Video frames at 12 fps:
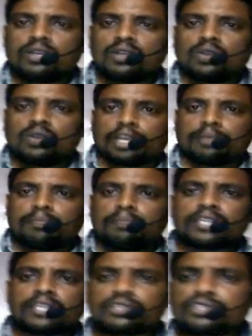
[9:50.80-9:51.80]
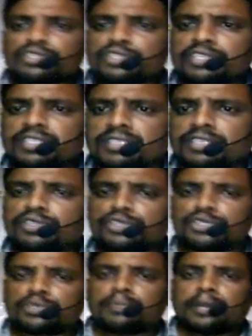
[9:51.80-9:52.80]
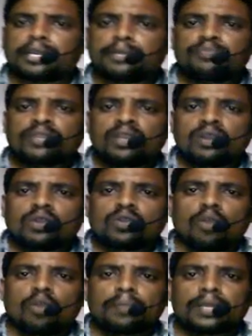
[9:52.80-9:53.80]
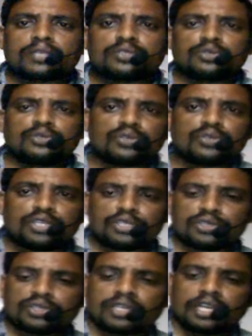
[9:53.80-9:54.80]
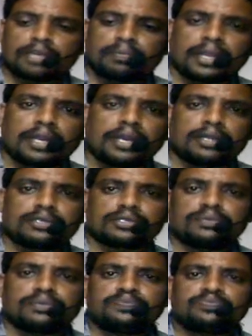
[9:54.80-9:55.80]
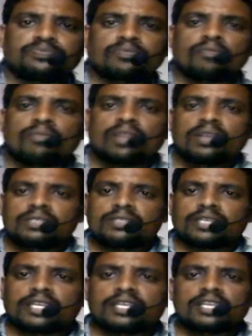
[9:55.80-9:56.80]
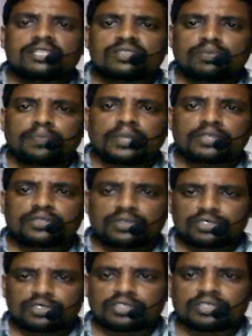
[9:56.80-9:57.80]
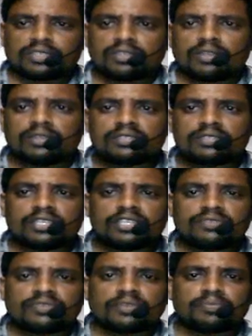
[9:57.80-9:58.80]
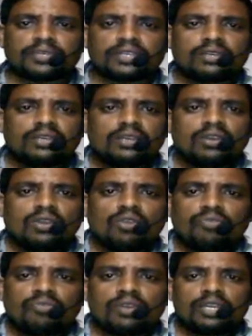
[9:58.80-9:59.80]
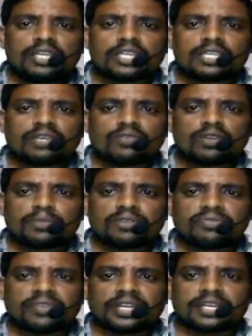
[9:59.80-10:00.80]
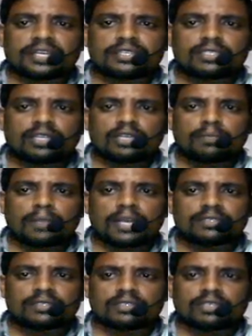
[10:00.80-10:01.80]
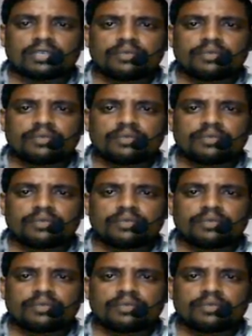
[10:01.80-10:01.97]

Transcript: Okay, parturition is induced by complex neuroendocrine mechanism. Signals of parturition originate from the fully developed fetus and placenta.